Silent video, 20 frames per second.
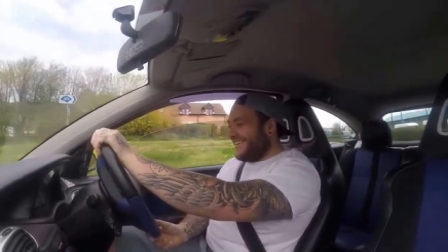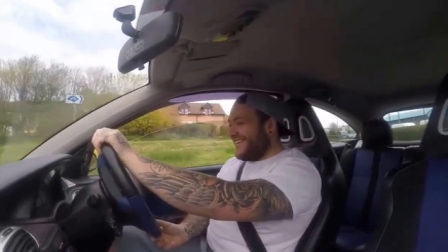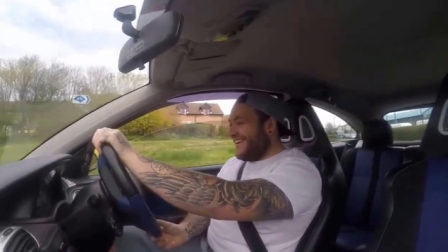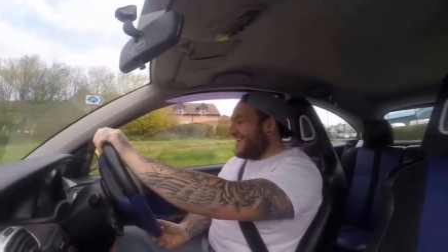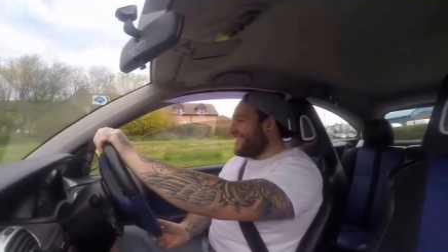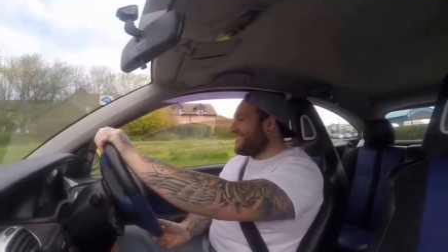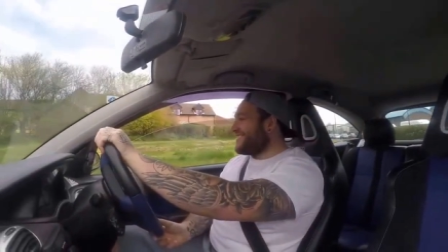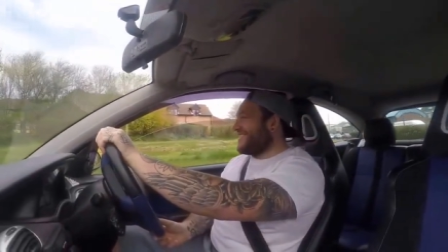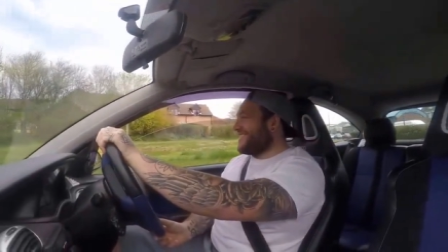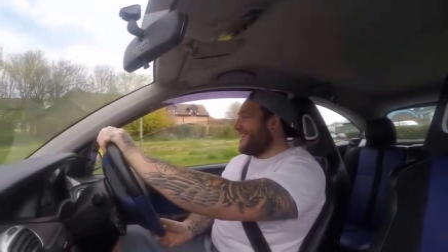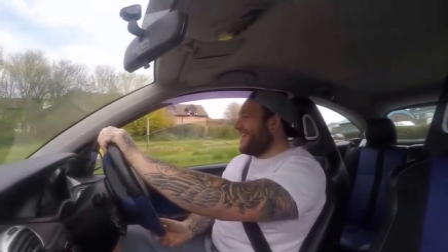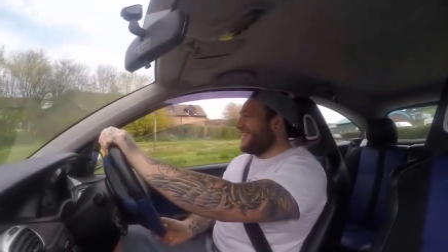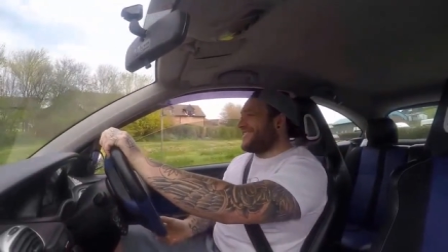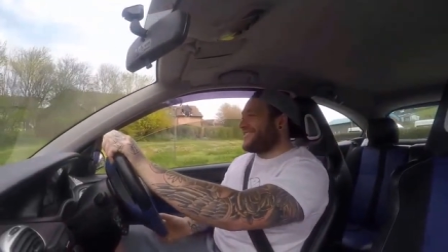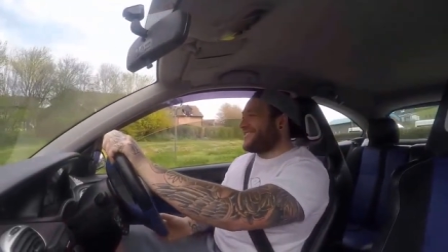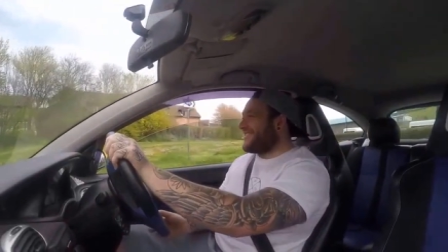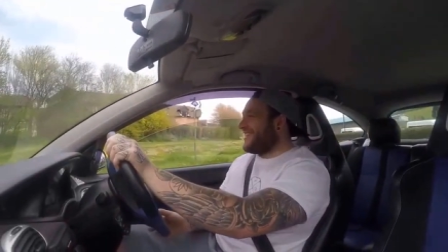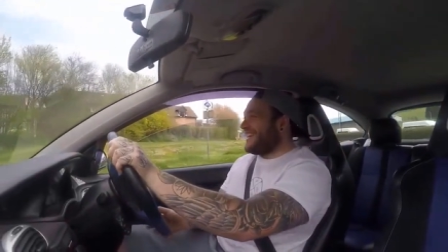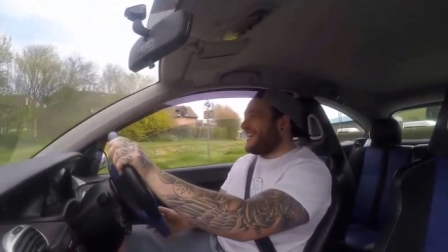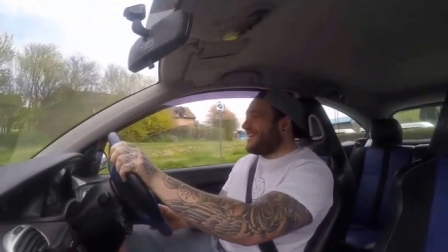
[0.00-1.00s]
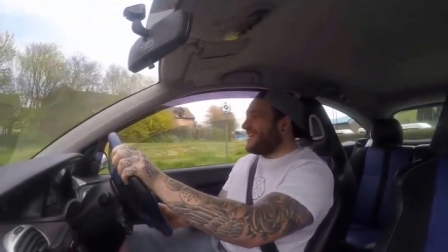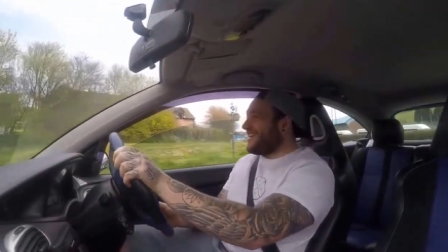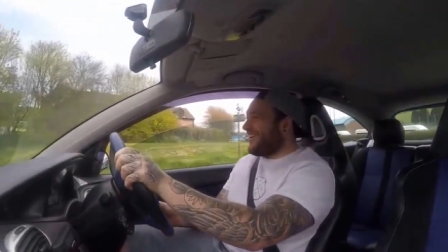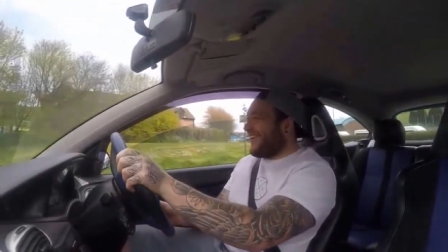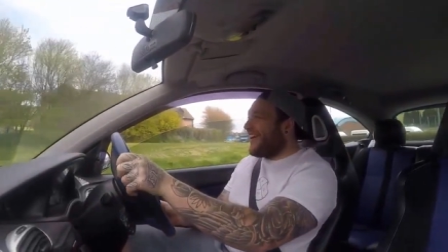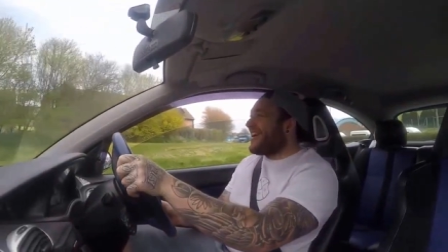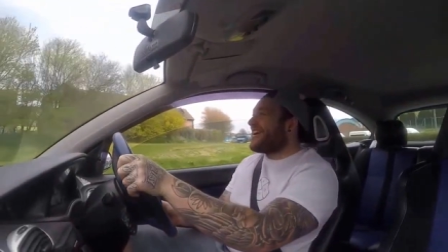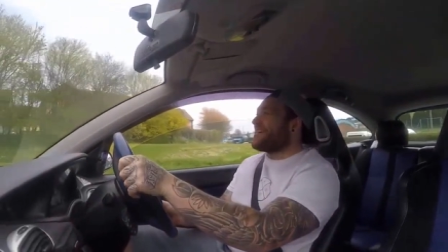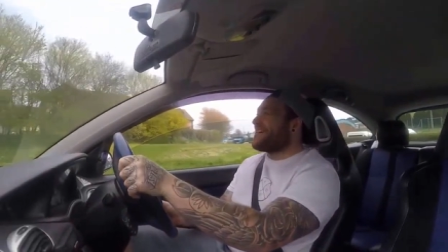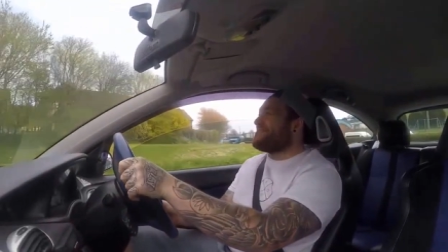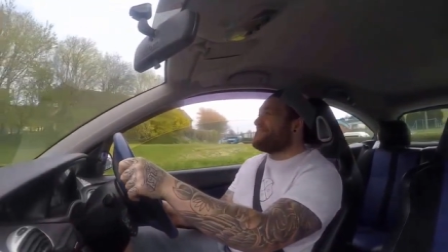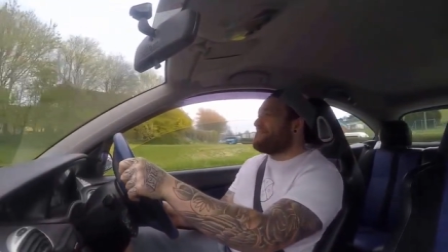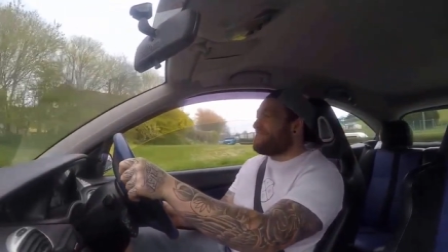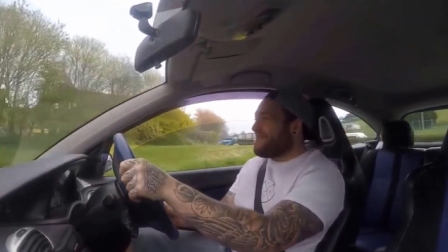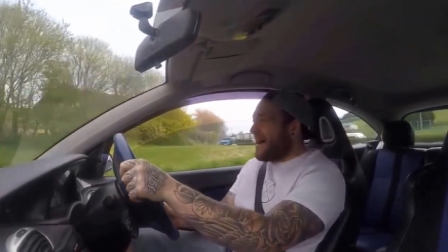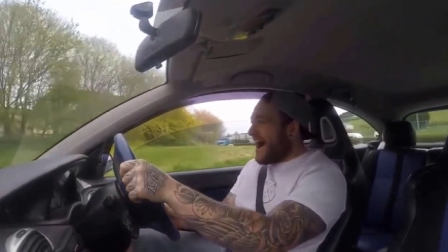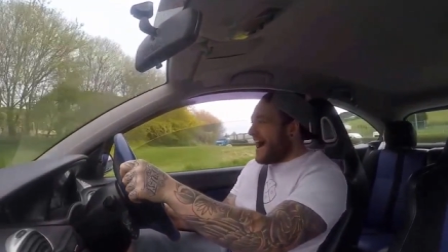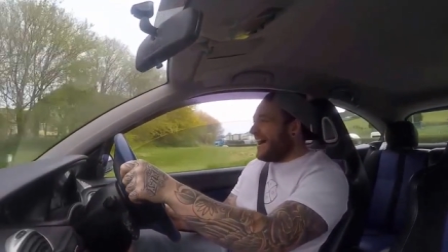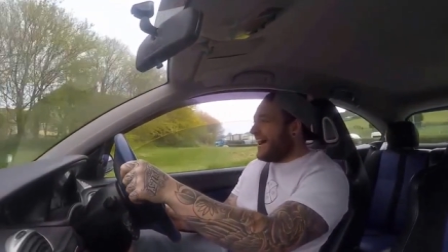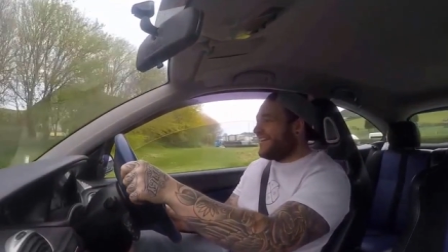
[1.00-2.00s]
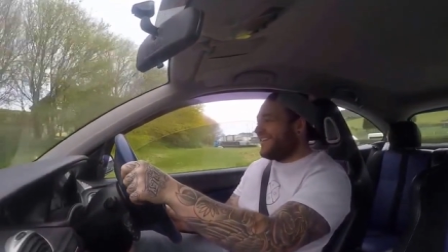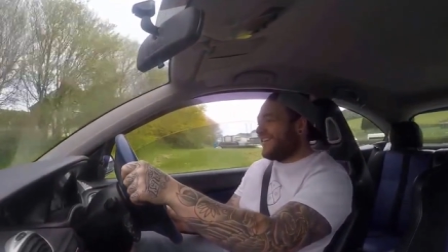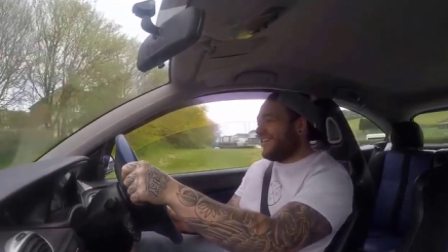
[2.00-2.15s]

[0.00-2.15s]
It's literally like mad.